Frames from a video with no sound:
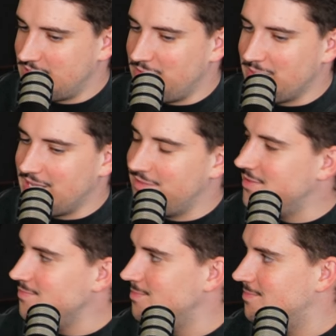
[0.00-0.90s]

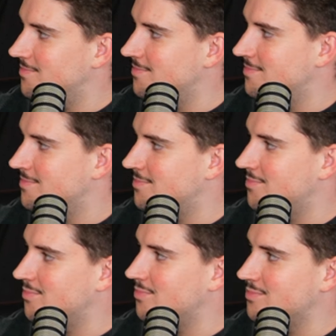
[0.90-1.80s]

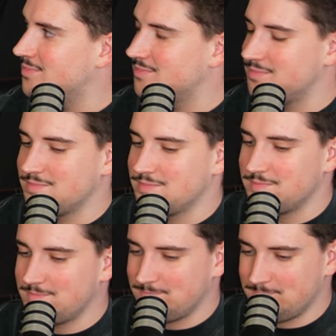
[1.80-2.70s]

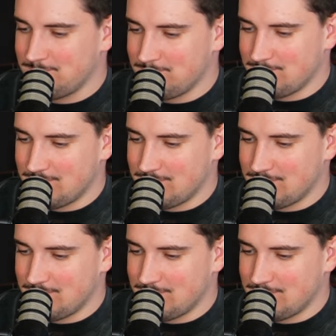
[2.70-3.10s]
(not speaking)